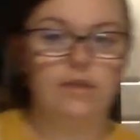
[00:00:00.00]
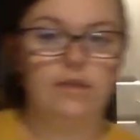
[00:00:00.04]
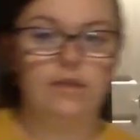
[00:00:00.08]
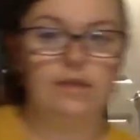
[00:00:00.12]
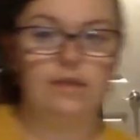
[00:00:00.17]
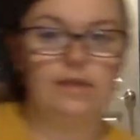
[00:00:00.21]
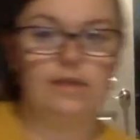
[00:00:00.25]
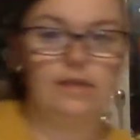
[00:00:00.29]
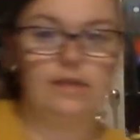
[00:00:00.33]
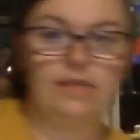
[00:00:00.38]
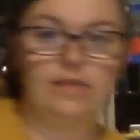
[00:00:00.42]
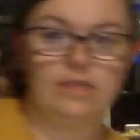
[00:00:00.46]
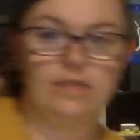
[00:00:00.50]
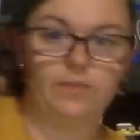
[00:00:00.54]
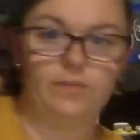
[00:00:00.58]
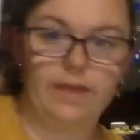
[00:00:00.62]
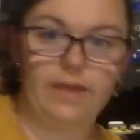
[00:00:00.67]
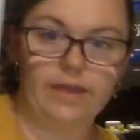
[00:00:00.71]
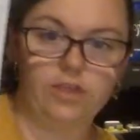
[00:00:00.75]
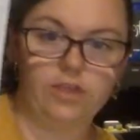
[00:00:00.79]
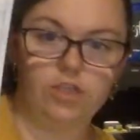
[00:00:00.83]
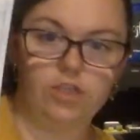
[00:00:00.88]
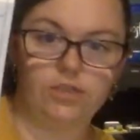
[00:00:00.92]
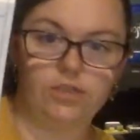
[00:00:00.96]
and this
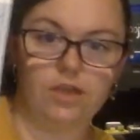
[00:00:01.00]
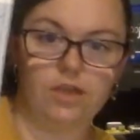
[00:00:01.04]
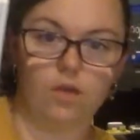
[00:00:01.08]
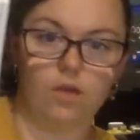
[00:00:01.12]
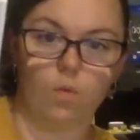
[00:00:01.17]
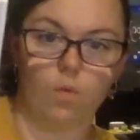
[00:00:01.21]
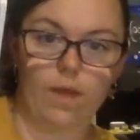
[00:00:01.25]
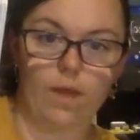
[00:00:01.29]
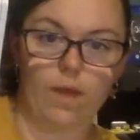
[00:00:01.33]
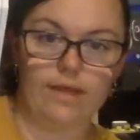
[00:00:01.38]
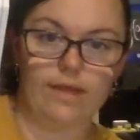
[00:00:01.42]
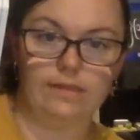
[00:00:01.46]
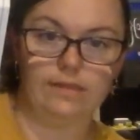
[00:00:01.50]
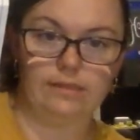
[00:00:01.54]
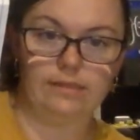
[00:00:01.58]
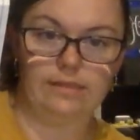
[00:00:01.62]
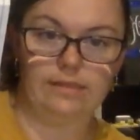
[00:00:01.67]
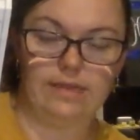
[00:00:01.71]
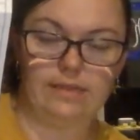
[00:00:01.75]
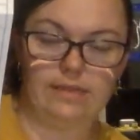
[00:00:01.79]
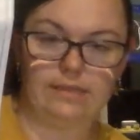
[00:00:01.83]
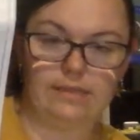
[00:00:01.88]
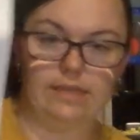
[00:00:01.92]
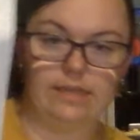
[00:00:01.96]
page is our
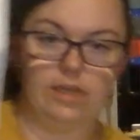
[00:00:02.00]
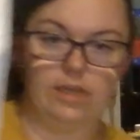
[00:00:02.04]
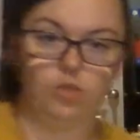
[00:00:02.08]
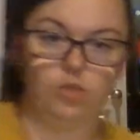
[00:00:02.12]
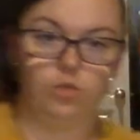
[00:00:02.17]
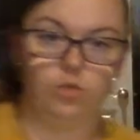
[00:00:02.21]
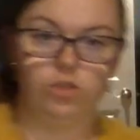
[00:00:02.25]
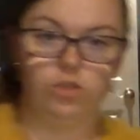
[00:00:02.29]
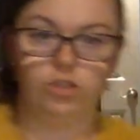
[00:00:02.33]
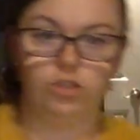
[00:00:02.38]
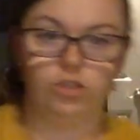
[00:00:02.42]
Wednesday schedule.